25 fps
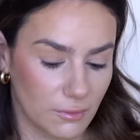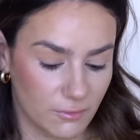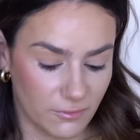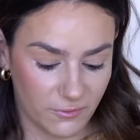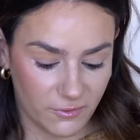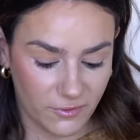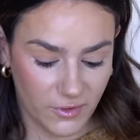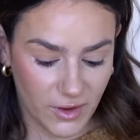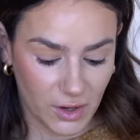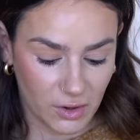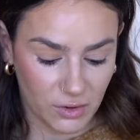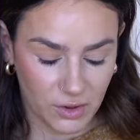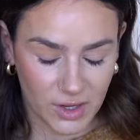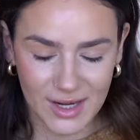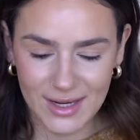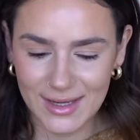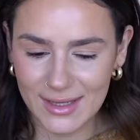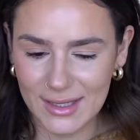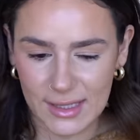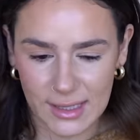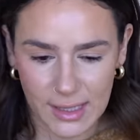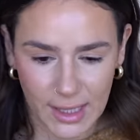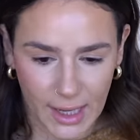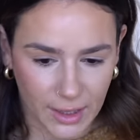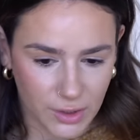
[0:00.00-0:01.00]
very
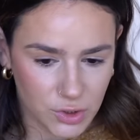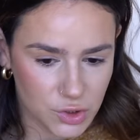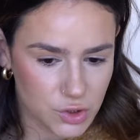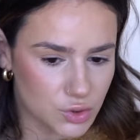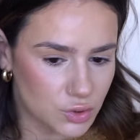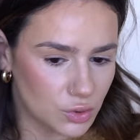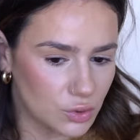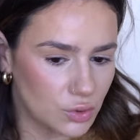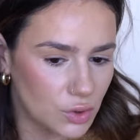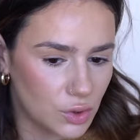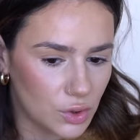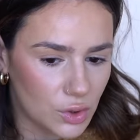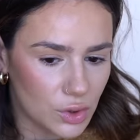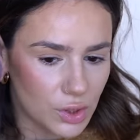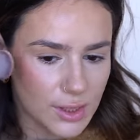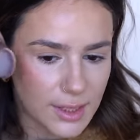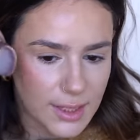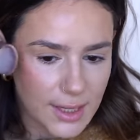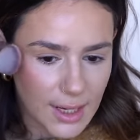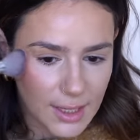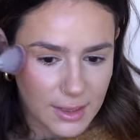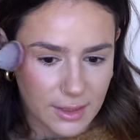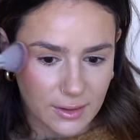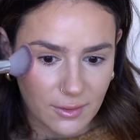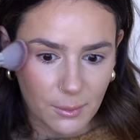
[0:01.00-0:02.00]
natural
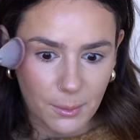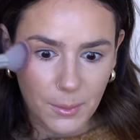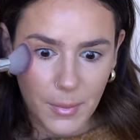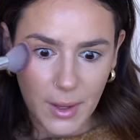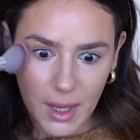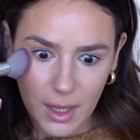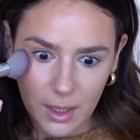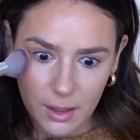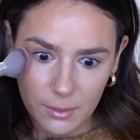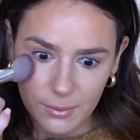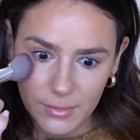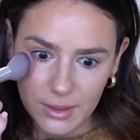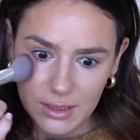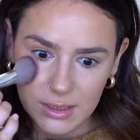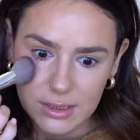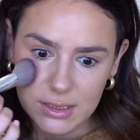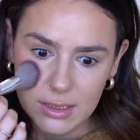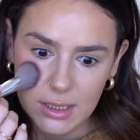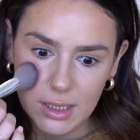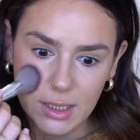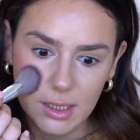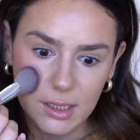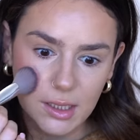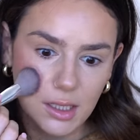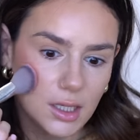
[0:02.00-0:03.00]
yet
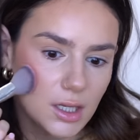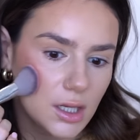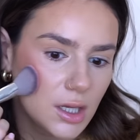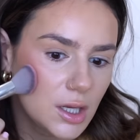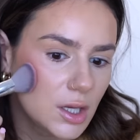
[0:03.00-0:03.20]
pigmented.